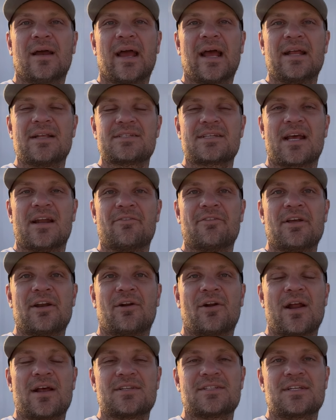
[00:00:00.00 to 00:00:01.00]
And it's kind of an
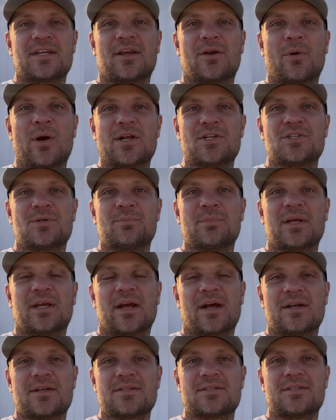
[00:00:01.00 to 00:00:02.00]
interesting question
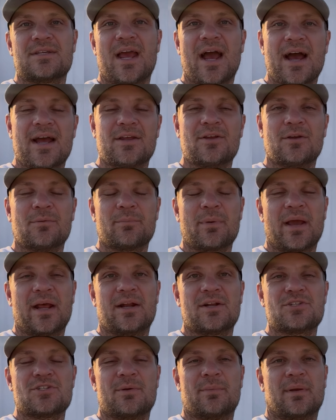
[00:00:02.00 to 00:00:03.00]
because, yeah, you can
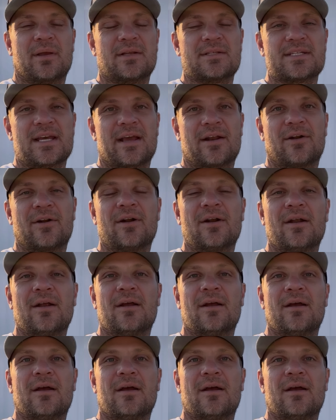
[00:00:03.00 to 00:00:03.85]
paint a shipping container.